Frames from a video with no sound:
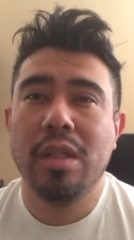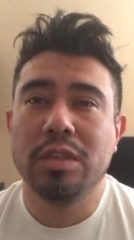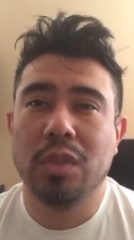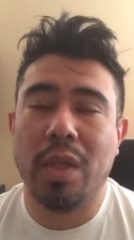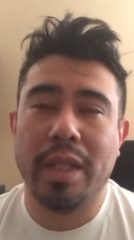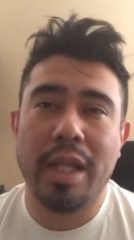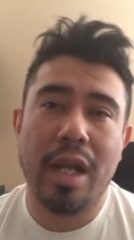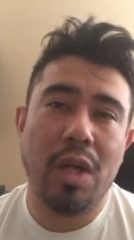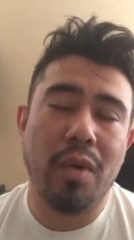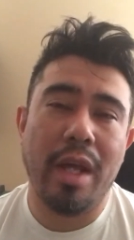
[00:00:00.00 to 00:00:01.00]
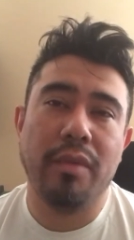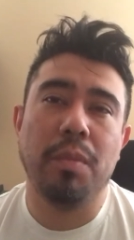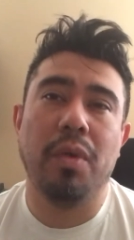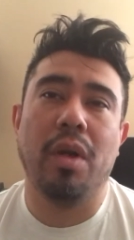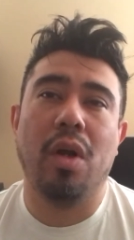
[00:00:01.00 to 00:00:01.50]
so like that I don't have to
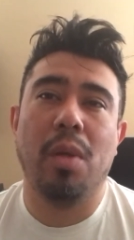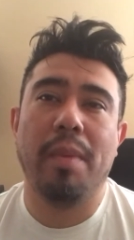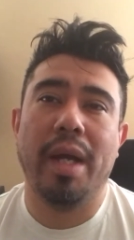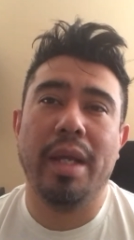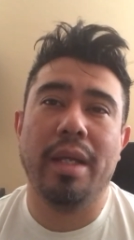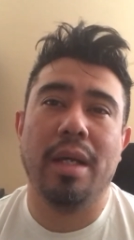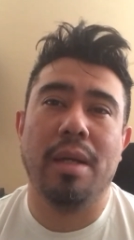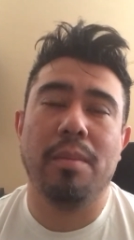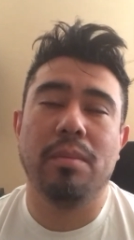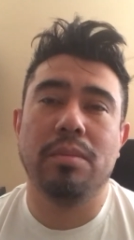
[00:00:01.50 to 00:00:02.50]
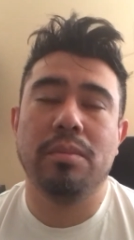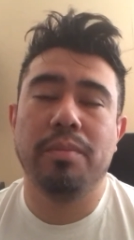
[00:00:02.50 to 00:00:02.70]
put all my um,